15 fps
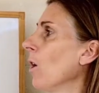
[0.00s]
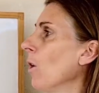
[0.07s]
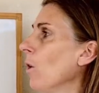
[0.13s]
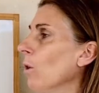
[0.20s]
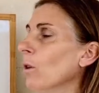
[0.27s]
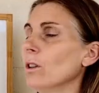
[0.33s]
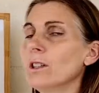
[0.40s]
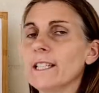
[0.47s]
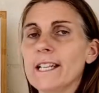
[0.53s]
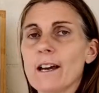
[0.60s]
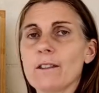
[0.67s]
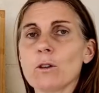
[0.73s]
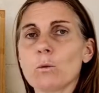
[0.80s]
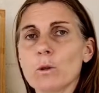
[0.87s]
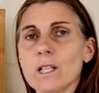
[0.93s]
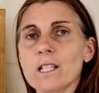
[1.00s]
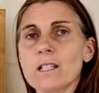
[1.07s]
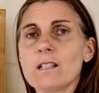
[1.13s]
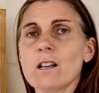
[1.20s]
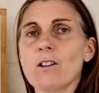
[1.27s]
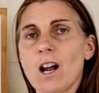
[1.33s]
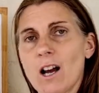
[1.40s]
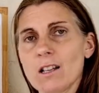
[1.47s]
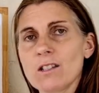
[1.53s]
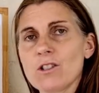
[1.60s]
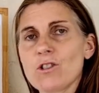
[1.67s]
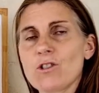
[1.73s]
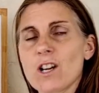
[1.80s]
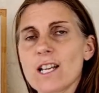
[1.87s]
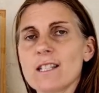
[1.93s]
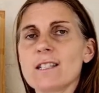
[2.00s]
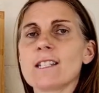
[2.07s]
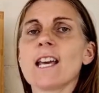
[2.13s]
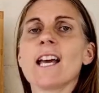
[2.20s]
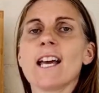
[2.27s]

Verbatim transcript: All the other words are unstressed